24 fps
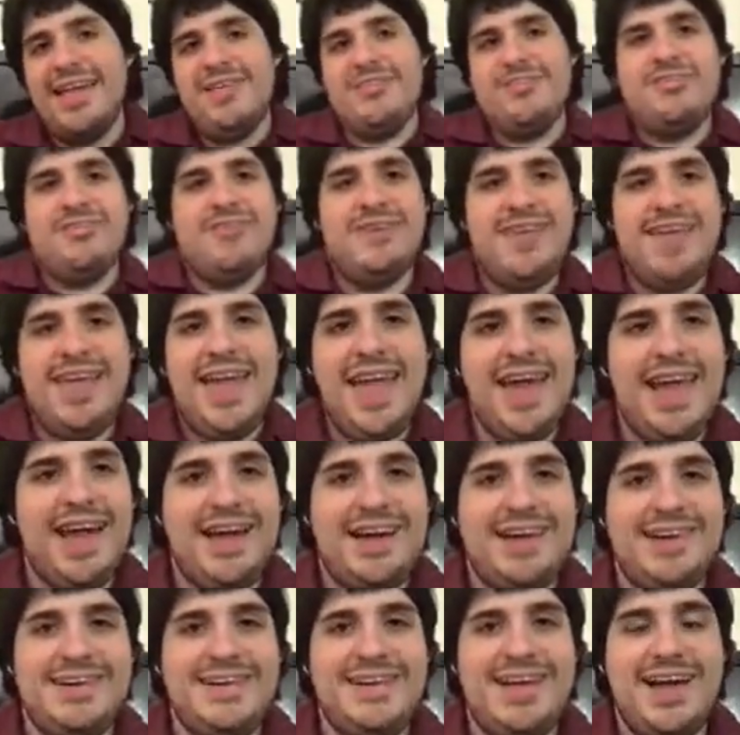So
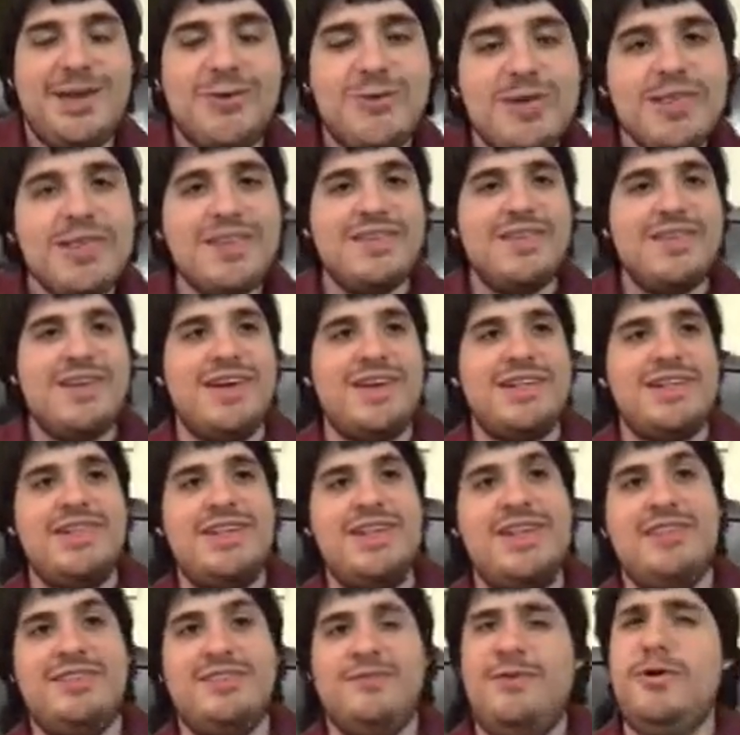yeah, I really liked
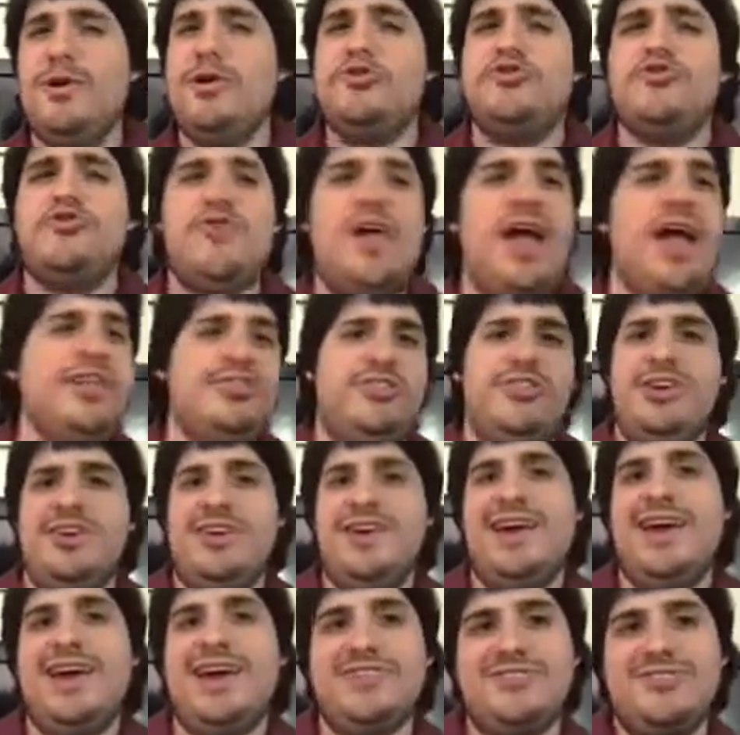it. It's a very
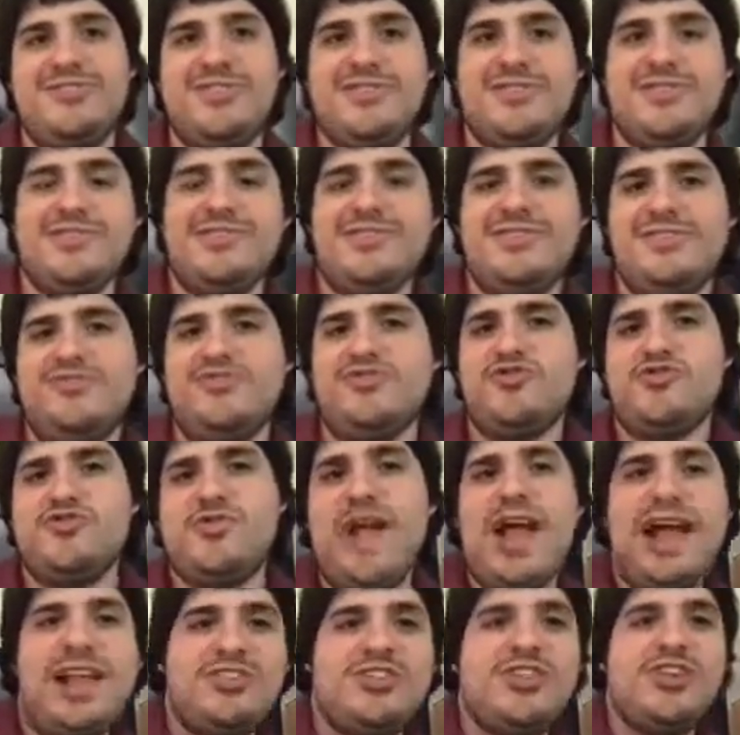tragic, actually, very
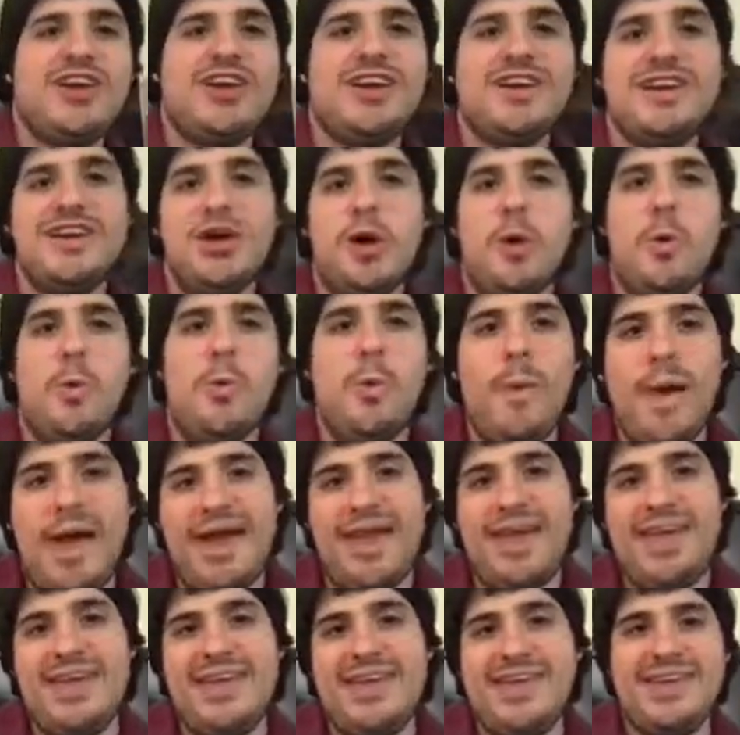tragic
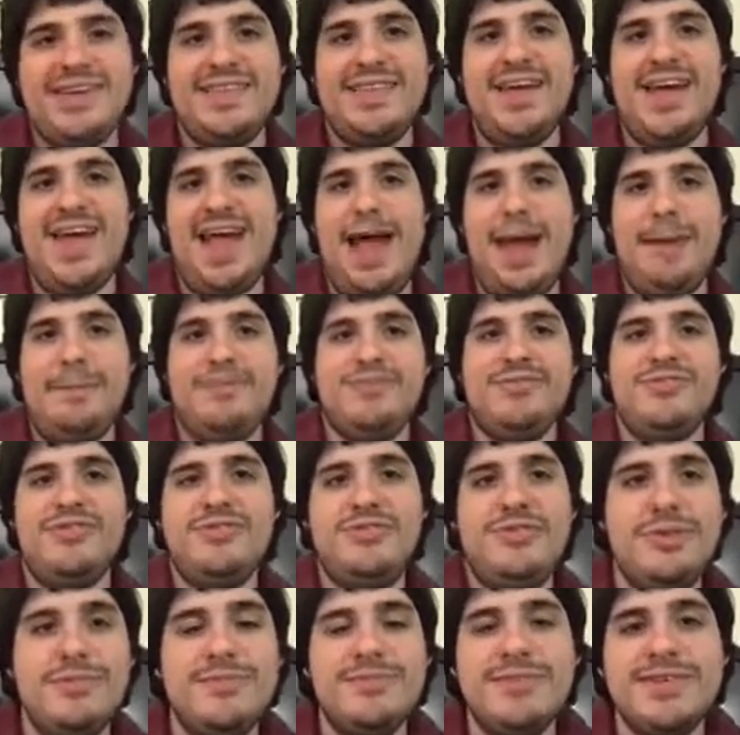way that happened
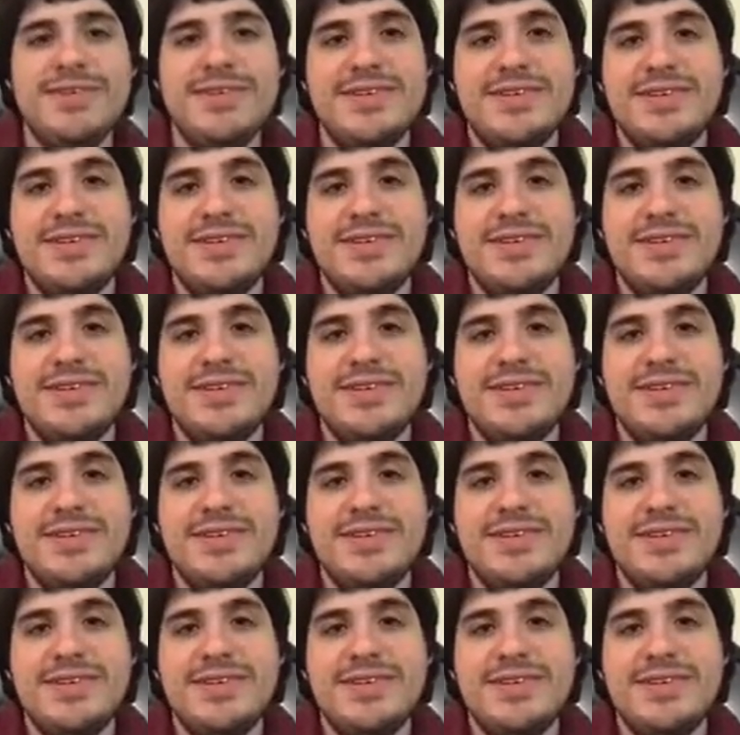to him.